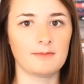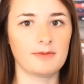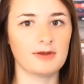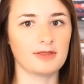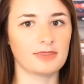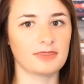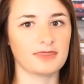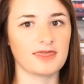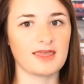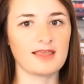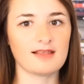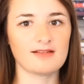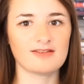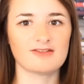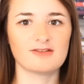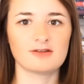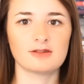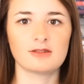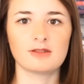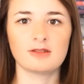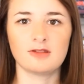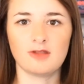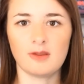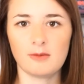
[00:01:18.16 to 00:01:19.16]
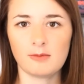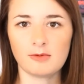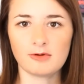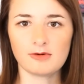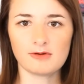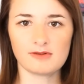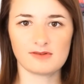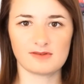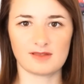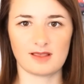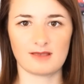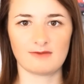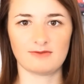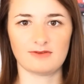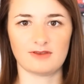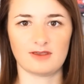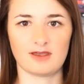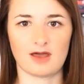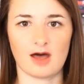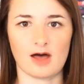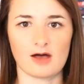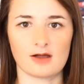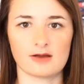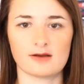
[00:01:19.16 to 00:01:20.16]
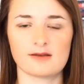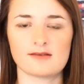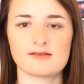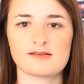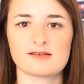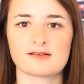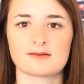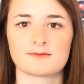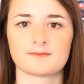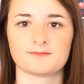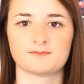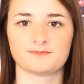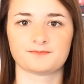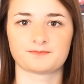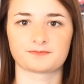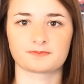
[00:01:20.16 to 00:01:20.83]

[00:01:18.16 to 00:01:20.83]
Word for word: But thanks to the numerous safety cars